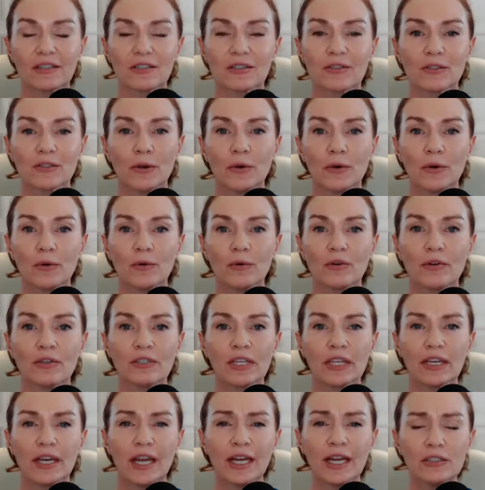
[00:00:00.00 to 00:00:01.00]
So
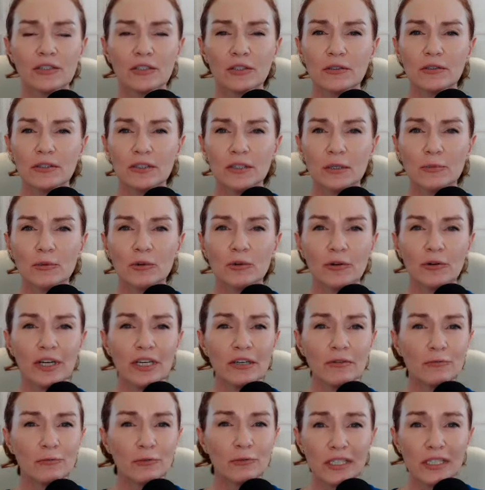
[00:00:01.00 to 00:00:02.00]
connect to some
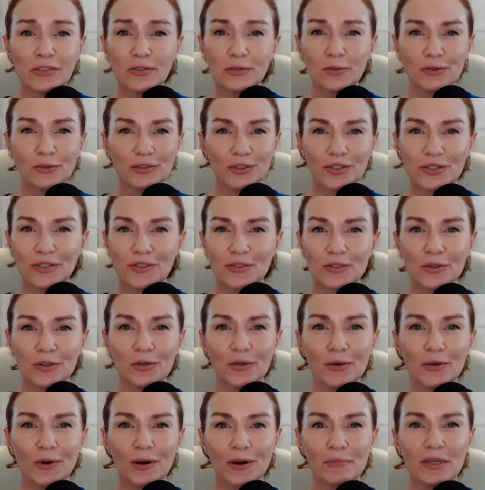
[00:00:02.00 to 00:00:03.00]
great resources
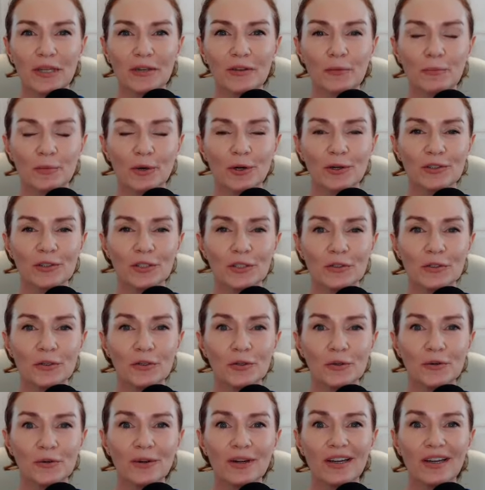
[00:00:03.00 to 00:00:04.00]
too. I mean, the person
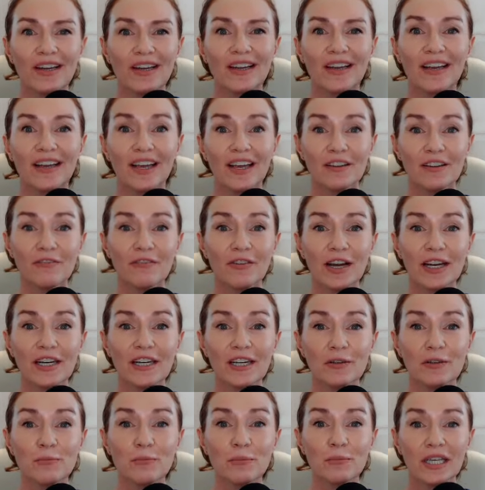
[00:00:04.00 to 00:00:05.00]
who
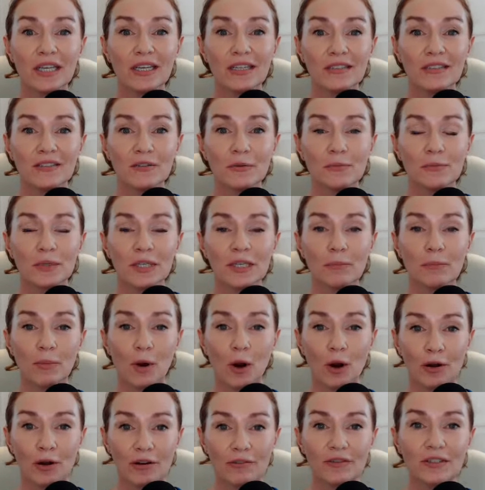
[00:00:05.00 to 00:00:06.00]
invited me to be a
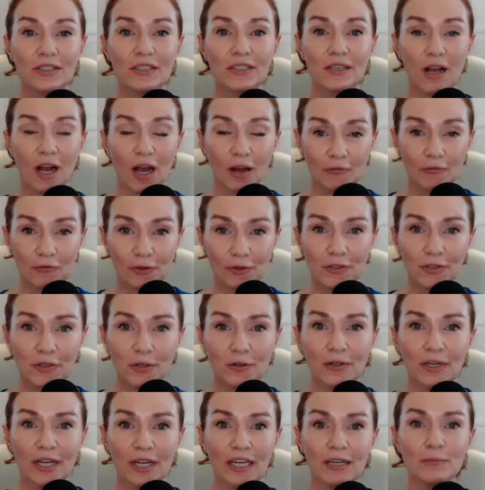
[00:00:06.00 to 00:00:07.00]
part of this conference,
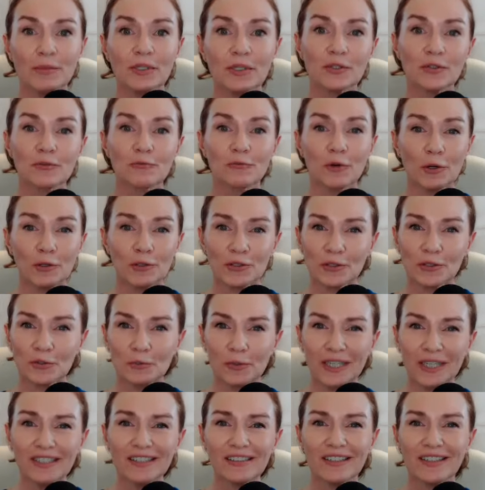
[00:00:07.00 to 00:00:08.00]
her name is Rose
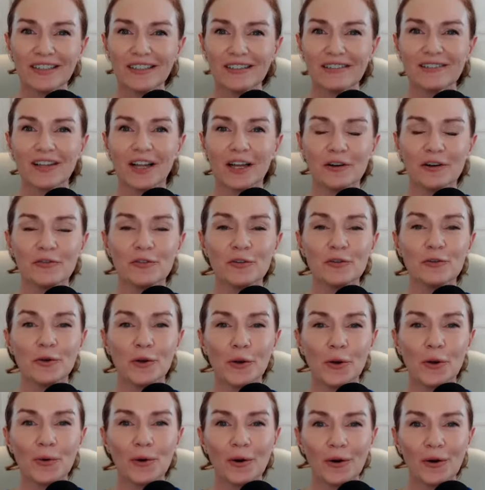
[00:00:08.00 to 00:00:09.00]
Sweet, and a lot of you
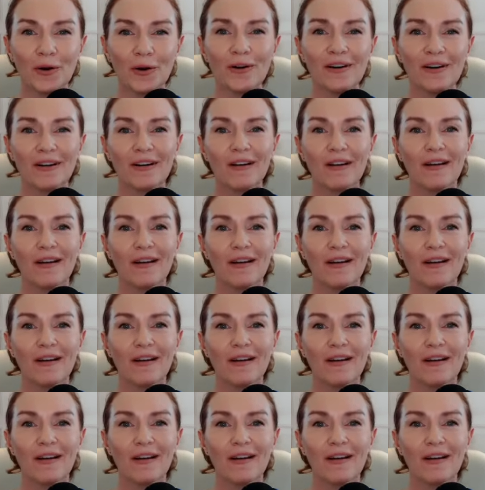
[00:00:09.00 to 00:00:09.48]
know her.